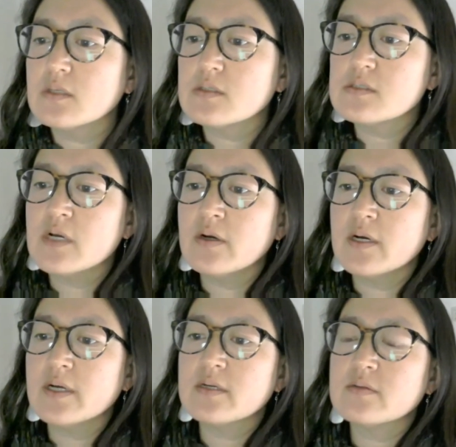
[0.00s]
So
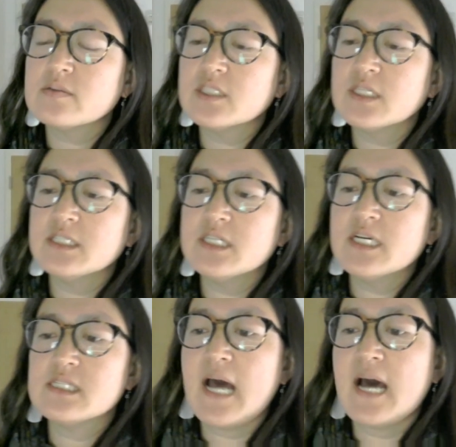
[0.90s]

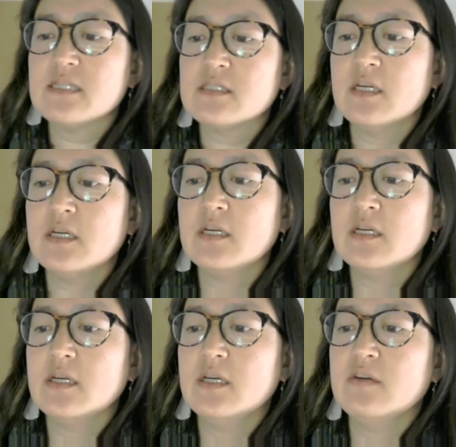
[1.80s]
Shanita is
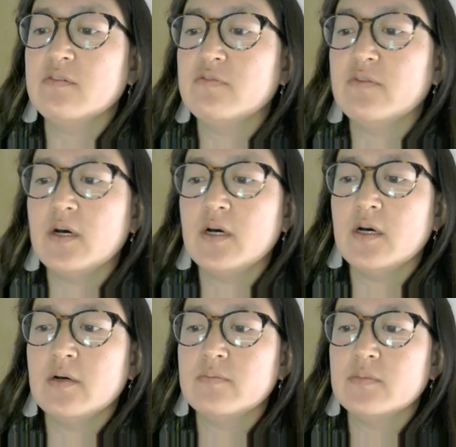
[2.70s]
asking if
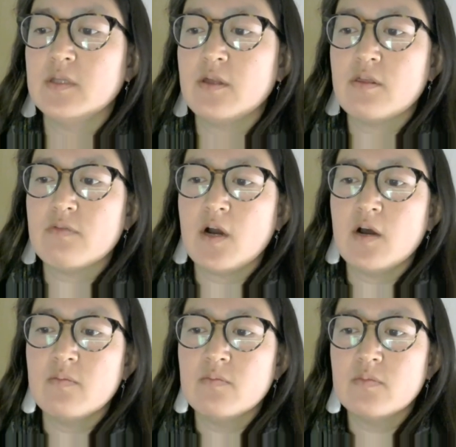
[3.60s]
the
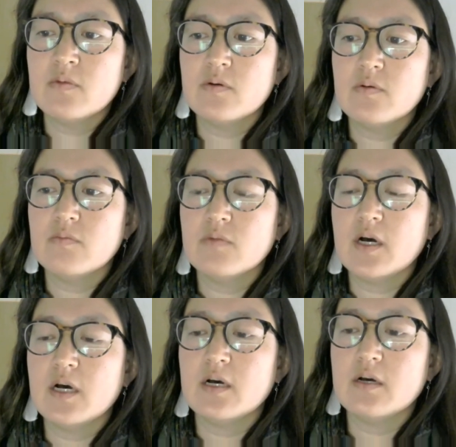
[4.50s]
thrum,
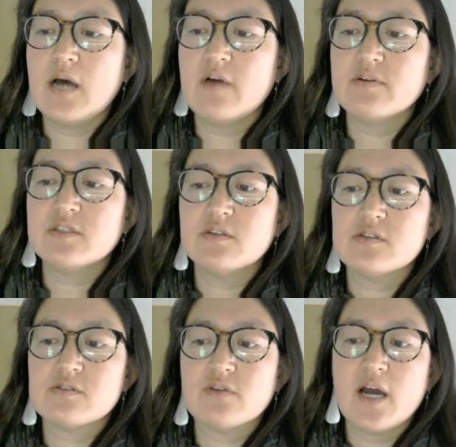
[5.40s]
how would you
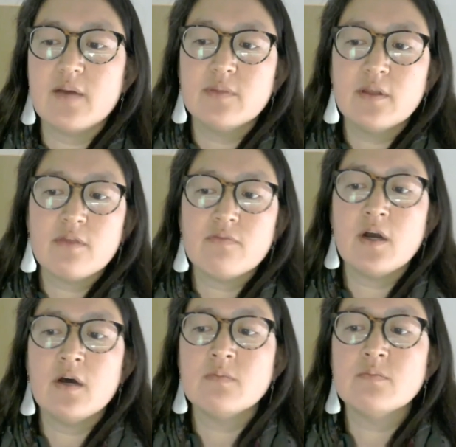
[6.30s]
describe the
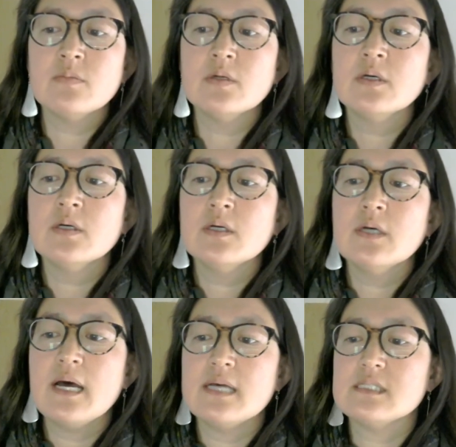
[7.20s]
thrum
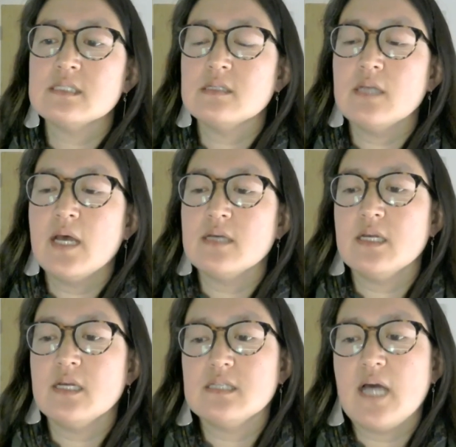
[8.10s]
as
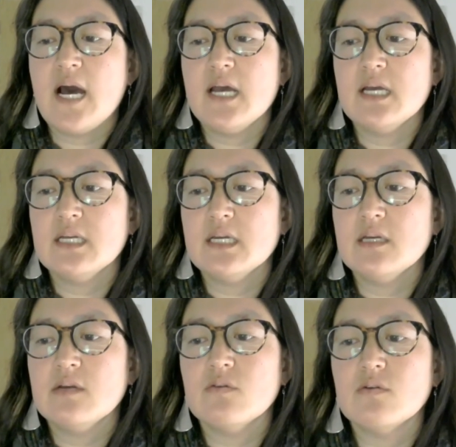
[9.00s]

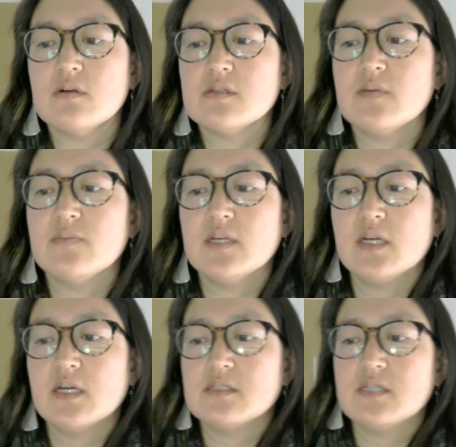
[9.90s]
anxiety or
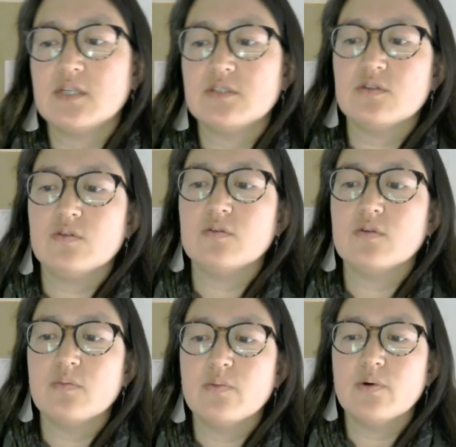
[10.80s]
something ancestral
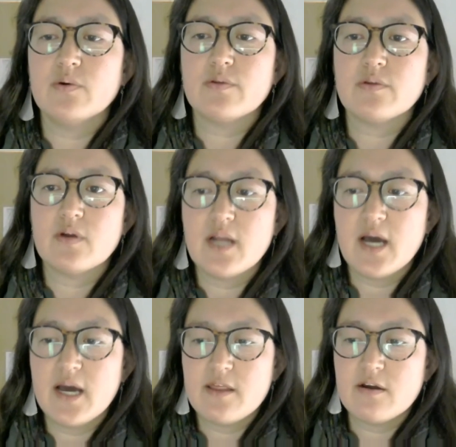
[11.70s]
or both or
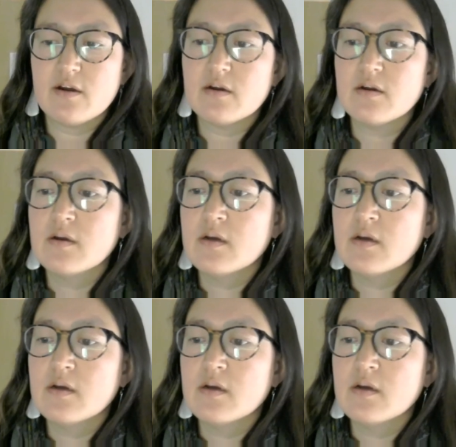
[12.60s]
neither?